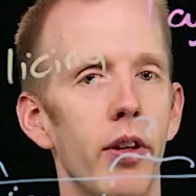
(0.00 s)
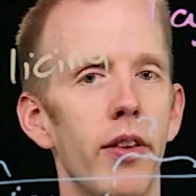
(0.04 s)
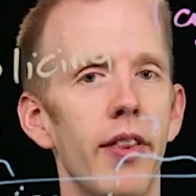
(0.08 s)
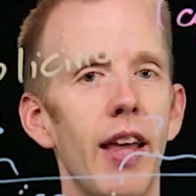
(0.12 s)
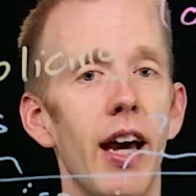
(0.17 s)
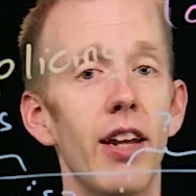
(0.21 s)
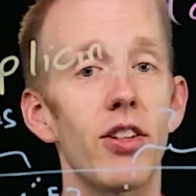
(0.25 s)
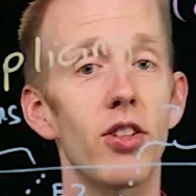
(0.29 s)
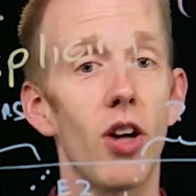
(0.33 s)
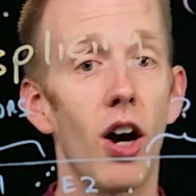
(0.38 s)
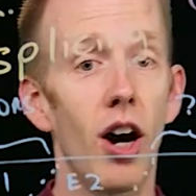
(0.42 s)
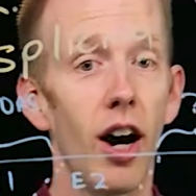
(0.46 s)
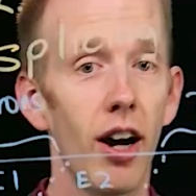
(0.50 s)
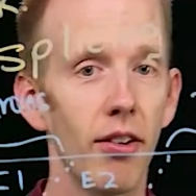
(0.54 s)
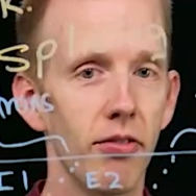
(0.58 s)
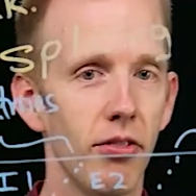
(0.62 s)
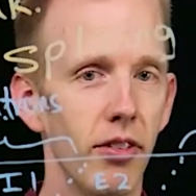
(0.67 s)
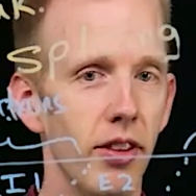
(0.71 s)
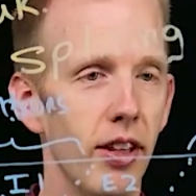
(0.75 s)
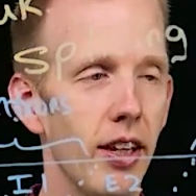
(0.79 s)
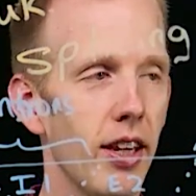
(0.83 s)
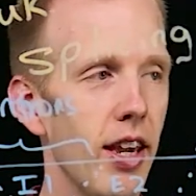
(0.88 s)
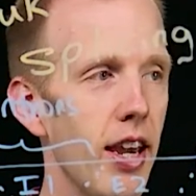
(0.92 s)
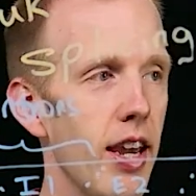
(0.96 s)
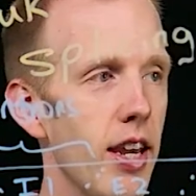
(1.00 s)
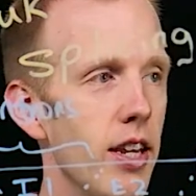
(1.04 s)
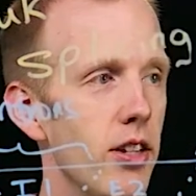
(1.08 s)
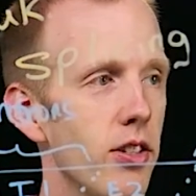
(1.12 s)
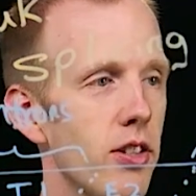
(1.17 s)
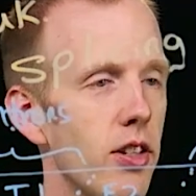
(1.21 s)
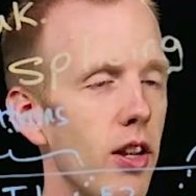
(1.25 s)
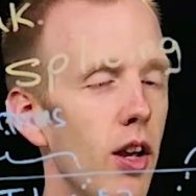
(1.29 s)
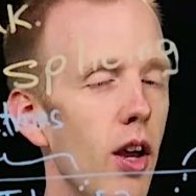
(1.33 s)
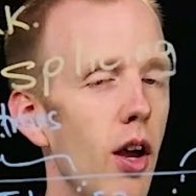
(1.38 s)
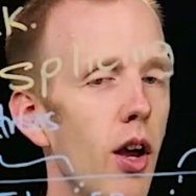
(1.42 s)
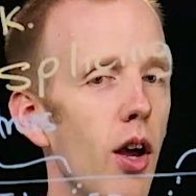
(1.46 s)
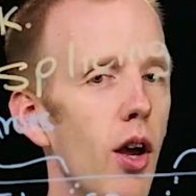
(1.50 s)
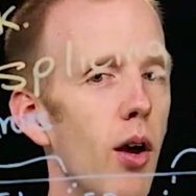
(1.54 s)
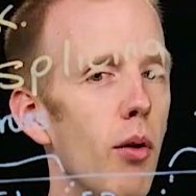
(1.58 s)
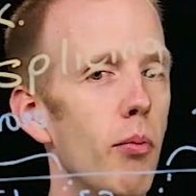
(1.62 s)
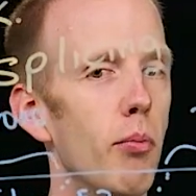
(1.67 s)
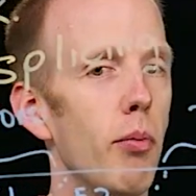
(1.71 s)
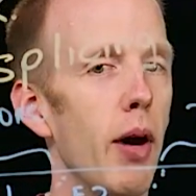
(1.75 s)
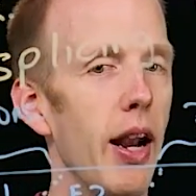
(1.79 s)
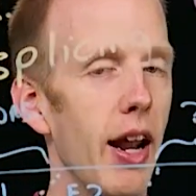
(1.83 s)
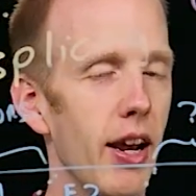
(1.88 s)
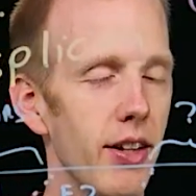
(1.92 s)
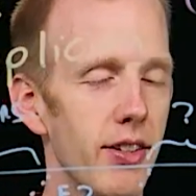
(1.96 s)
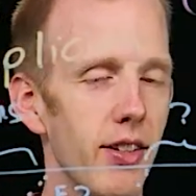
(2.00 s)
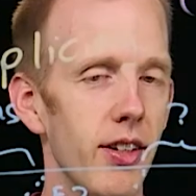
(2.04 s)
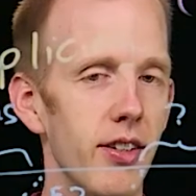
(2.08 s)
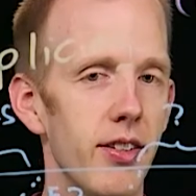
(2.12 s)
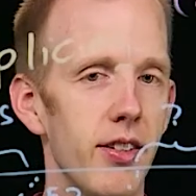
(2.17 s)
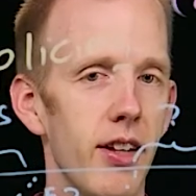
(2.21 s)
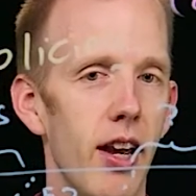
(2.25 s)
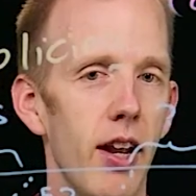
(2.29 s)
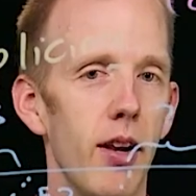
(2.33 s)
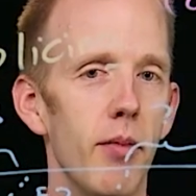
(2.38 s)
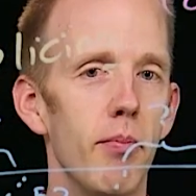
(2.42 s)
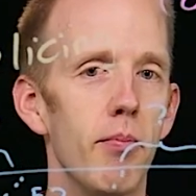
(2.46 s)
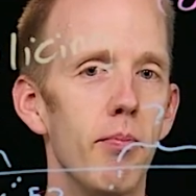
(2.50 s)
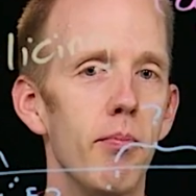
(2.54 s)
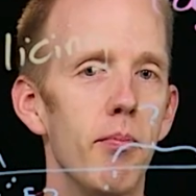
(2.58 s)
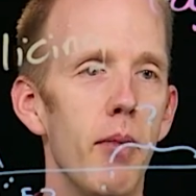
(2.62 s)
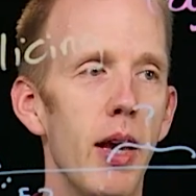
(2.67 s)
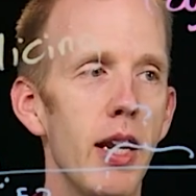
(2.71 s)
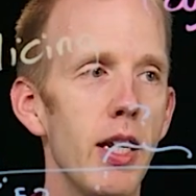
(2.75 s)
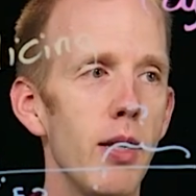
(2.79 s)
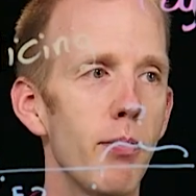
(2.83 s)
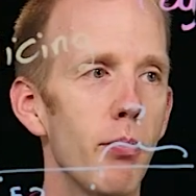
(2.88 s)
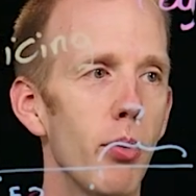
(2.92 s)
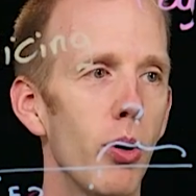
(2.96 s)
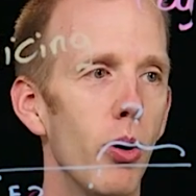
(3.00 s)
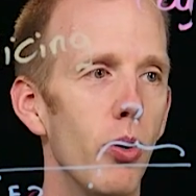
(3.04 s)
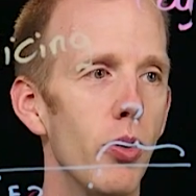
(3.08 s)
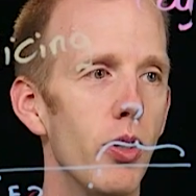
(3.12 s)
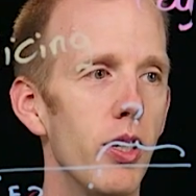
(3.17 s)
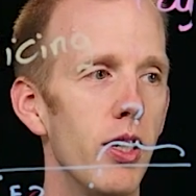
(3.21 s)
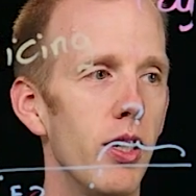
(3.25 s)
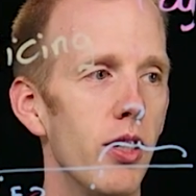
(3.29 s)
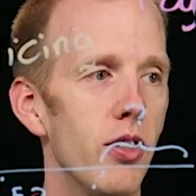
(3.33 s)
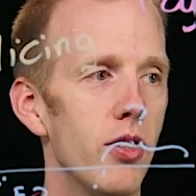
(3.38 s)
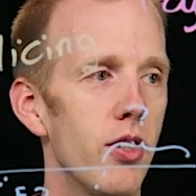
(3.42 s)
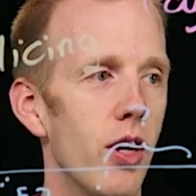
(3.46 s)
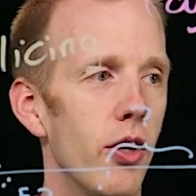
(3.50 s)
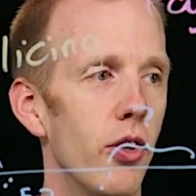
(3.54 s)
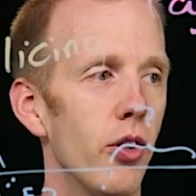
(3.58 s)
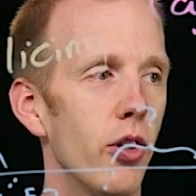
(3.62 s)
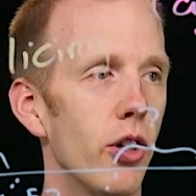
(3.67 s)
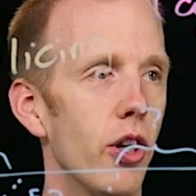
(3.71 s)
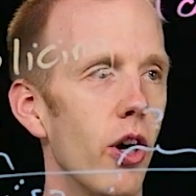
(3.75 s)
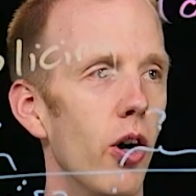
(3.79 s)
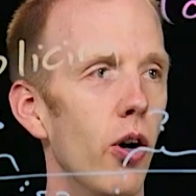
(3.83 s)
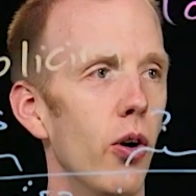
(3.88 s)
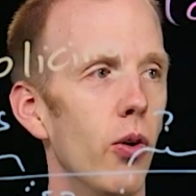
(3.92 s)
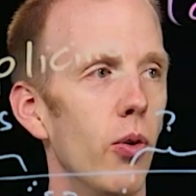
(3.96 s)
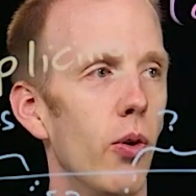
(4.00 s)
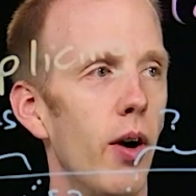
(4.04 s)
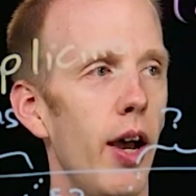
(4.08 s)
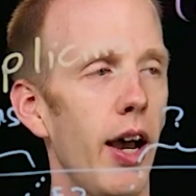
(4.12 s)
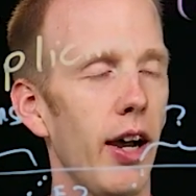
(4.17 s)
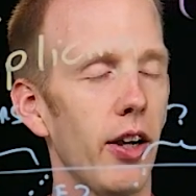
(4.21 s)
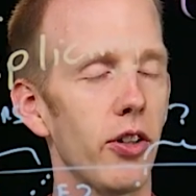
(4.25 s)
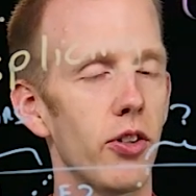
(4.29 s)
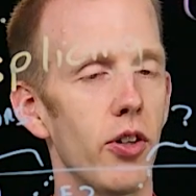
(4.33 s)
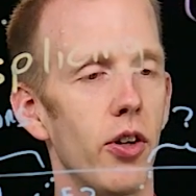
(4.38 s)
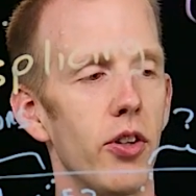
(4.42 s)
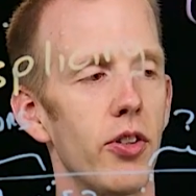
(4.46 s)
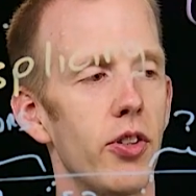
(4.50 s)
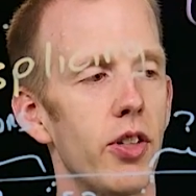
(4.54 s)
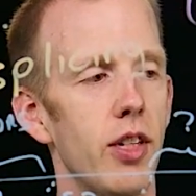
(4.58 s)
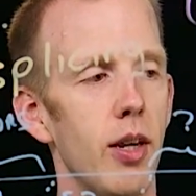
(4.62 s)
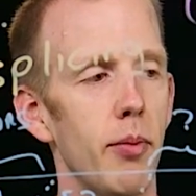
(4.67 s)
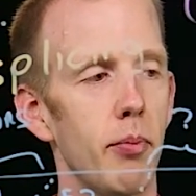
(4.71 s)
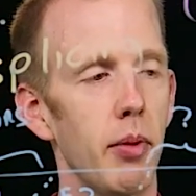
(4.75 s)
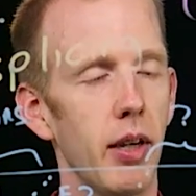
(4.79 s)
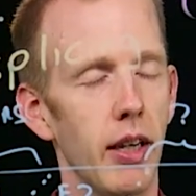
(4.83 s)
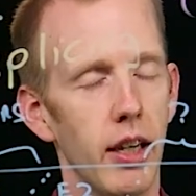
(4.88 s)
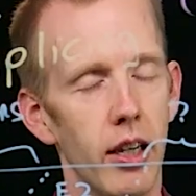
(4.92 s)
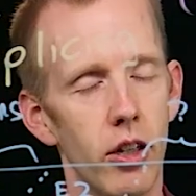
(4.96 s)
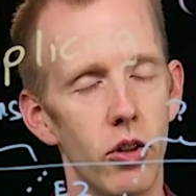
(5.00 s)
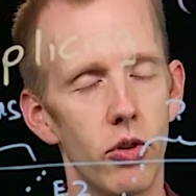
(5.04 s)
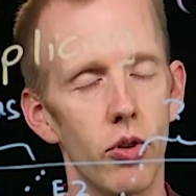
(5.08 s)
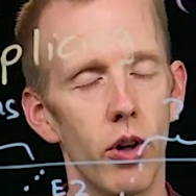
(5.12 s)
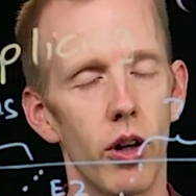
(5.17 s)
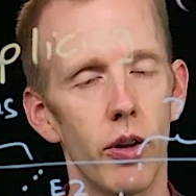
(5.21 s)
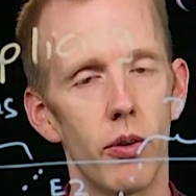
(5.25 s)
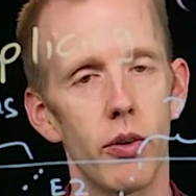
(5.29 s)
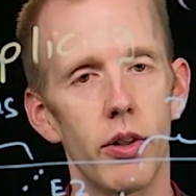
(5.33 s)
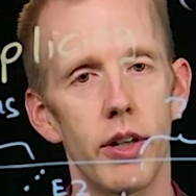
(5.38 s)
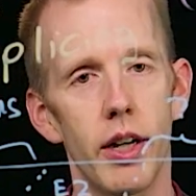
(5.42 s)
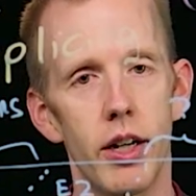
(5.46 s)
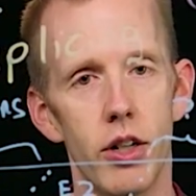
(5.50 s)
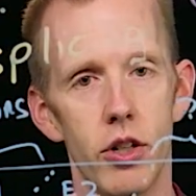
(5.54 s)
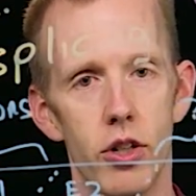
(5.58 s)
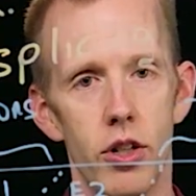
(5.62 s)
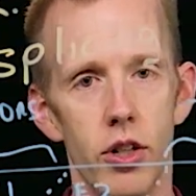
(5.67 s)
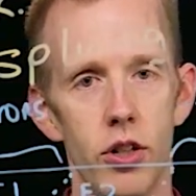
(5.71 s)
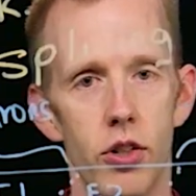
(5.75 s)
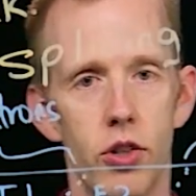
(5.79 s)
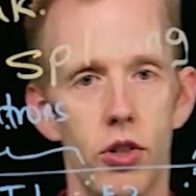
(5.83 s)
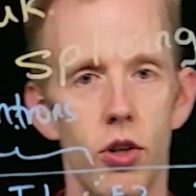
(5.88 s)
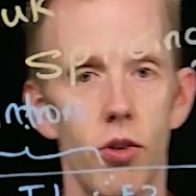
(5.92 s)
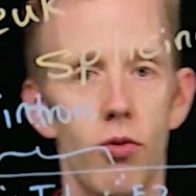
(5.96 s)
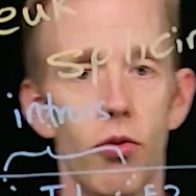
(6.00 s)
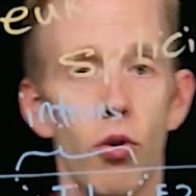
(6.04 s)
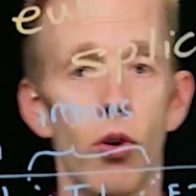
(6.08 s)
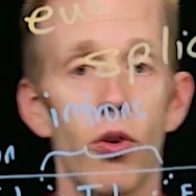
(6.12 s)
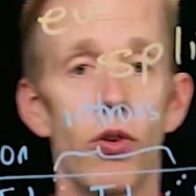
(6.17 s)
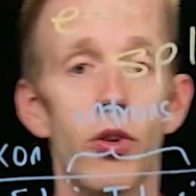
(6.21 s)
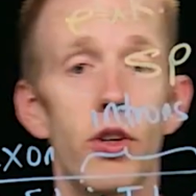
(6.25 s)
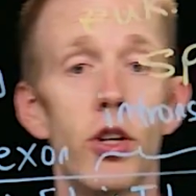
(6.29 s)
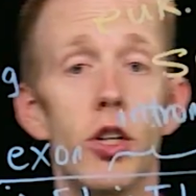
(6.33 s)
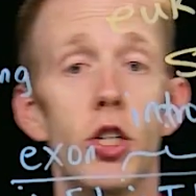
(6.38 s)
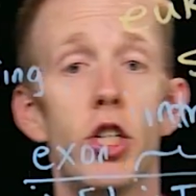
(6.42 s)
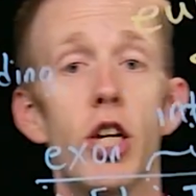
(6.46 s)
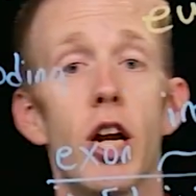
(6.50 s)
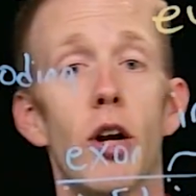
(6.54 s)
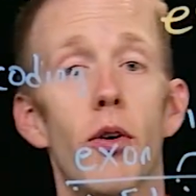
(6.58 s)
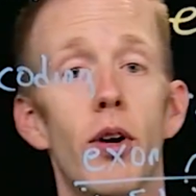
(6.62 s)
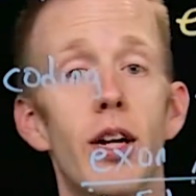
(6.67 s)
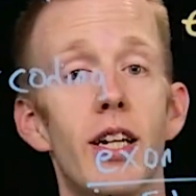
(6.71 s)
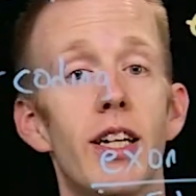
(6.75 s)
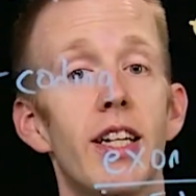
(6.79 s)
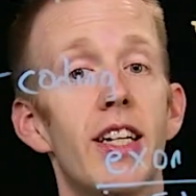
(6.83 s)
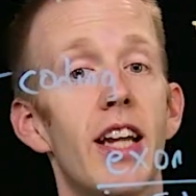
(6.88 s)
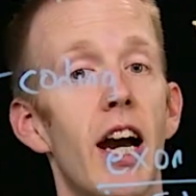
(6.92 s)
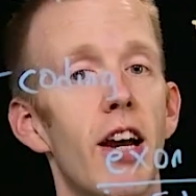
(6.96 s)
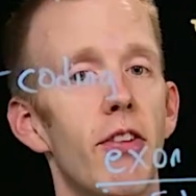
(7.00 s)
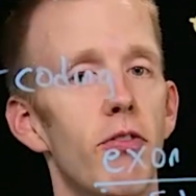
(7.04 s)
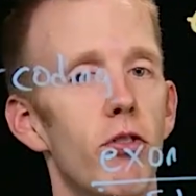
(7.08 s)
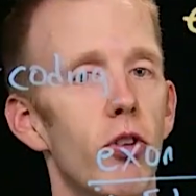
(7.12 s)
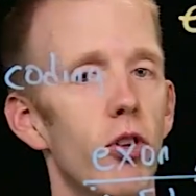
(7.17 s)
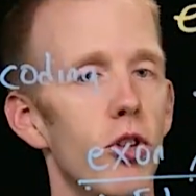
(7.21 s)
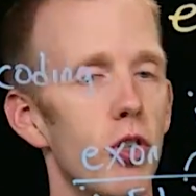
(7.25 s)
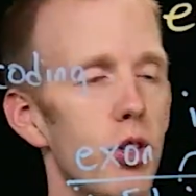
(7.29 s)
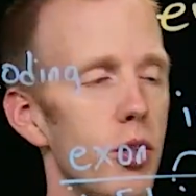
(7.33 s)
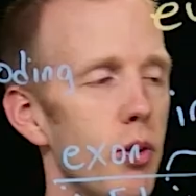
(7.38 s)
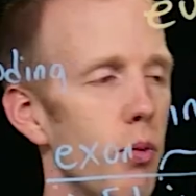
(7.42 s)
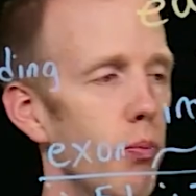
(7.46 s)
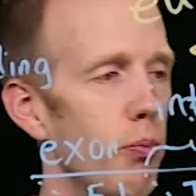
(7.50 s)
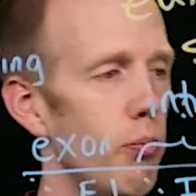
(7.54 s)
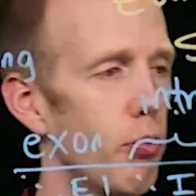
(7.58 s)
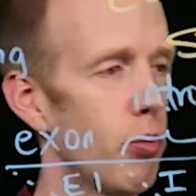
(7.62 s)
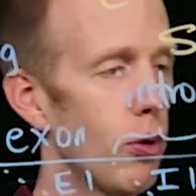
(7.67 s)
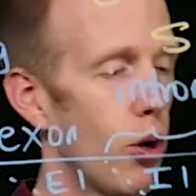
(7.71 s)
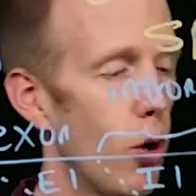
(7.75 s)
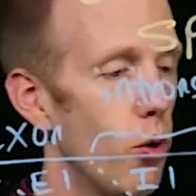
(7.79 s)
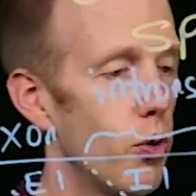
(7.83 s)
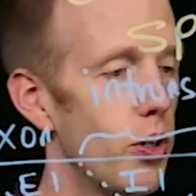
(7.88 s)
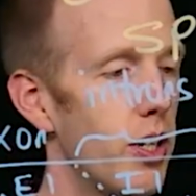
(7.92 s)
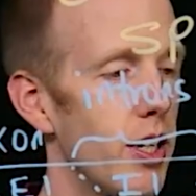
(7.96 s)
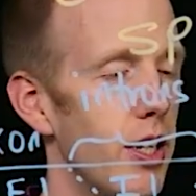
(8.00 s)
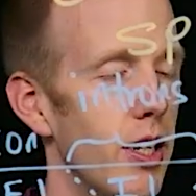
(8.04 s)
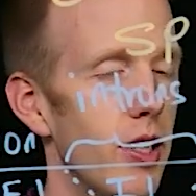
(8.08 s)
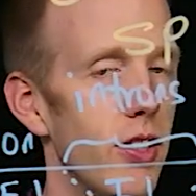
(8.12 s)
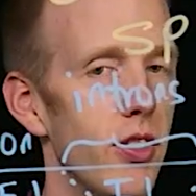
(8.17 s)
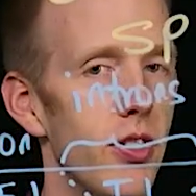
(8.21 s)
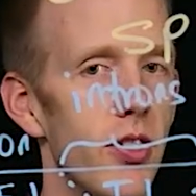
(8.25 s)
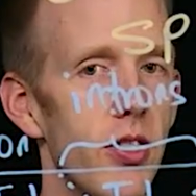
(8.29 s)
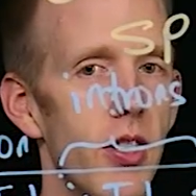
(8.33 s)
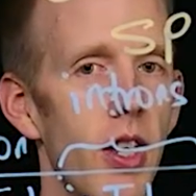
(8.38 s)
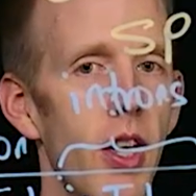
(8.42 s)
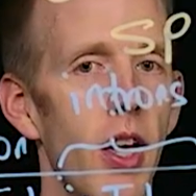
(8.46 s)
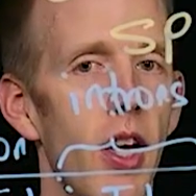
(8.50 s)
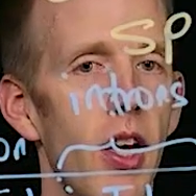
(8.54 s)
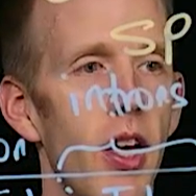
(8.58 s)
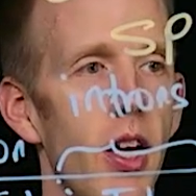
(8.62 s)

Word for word: And that's often the case. But as I said, many proteins undergo exon skipping, intron retention, and so forth to generate diverse proteins